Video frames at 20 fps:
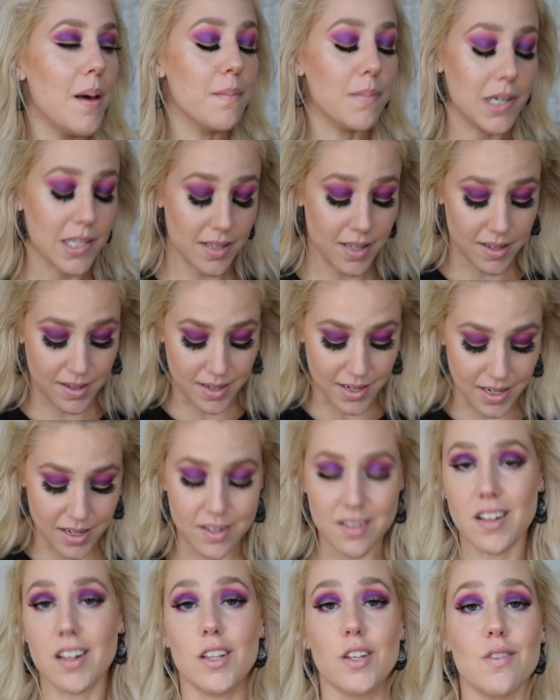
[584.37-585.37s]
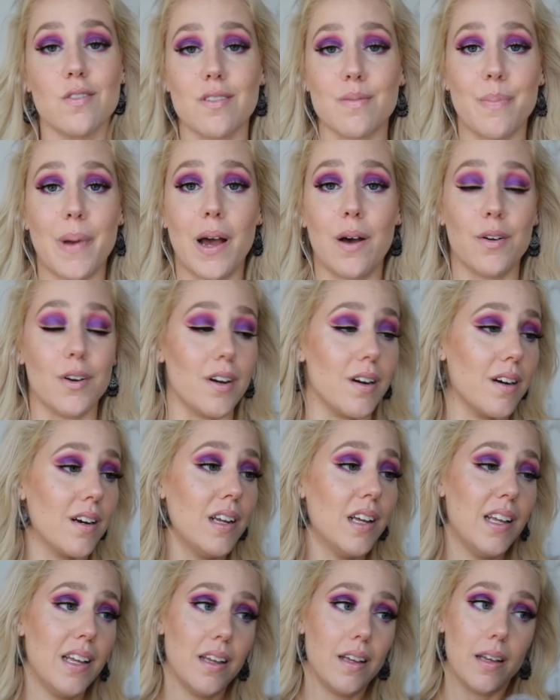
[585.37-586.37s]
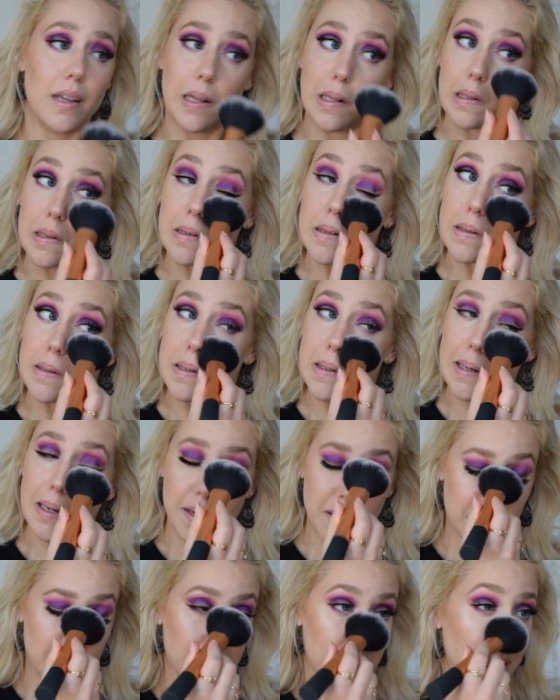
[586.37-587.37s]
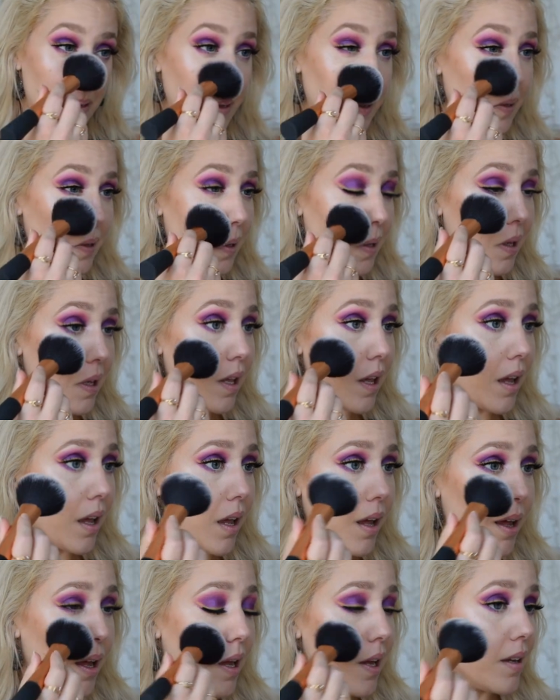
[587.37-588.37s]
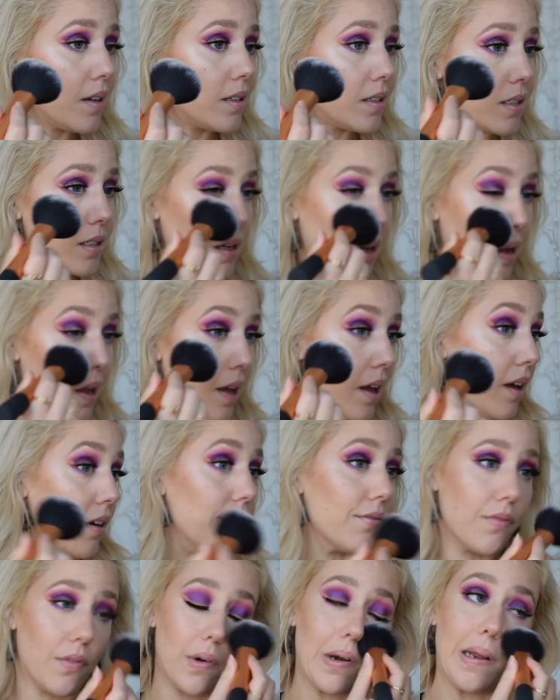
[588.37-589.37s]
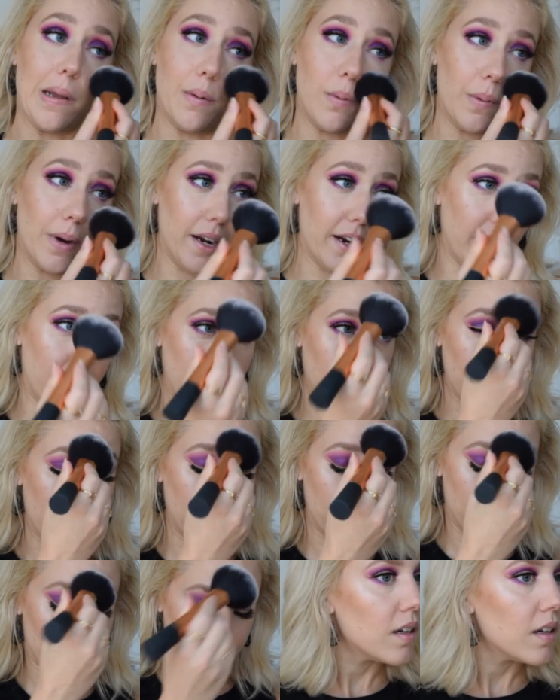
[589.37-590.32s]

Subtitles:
But since it is a loose powder, it does get everywhere.